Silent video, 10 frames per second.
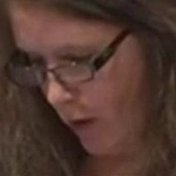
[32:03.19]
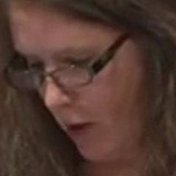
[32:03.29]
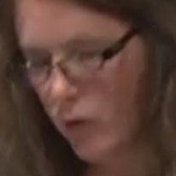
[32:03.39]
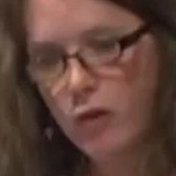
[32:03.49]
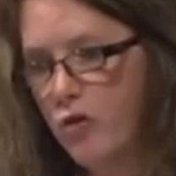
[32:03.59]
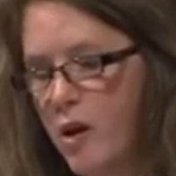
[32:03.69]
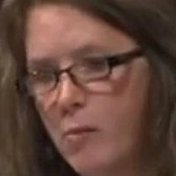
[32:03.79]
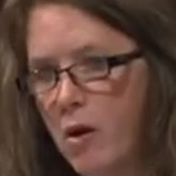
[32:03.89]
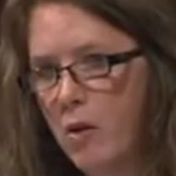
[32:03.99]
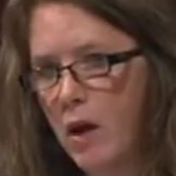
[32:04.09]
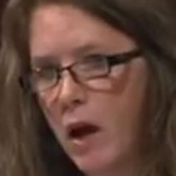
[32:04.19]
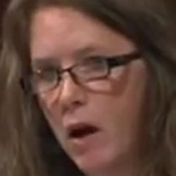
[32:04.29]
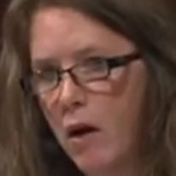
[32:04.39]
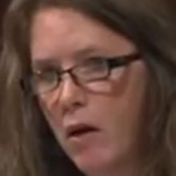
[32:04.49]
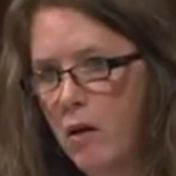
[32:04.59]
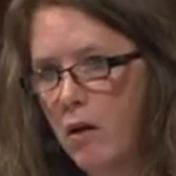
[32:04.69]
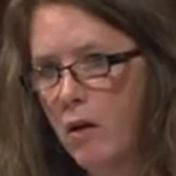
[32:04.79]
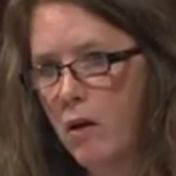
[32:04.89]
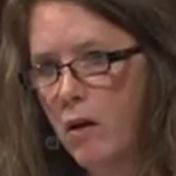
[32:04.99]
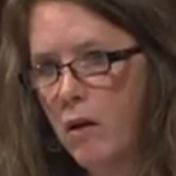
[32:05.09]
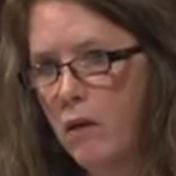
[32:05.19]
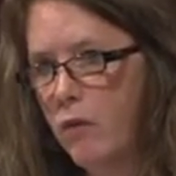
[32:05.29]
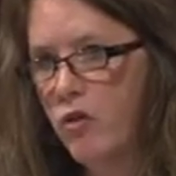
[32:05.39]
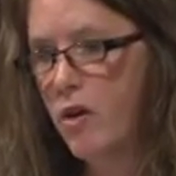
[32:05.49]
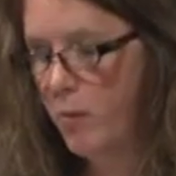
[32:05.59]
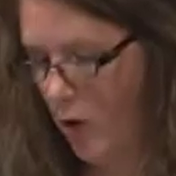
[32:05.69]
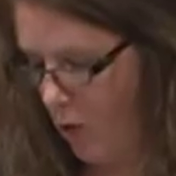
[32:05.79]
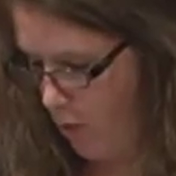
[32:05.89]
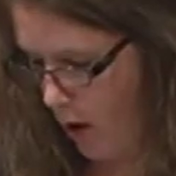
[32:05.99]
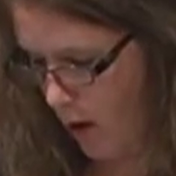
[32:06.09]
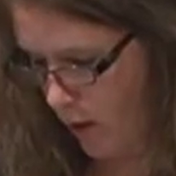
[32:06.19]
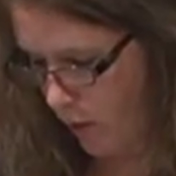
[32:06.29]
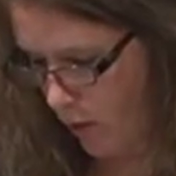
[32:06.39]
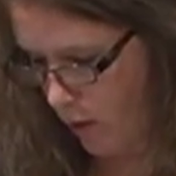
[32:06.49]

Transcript: The sheep don't care. The sheep don't mind.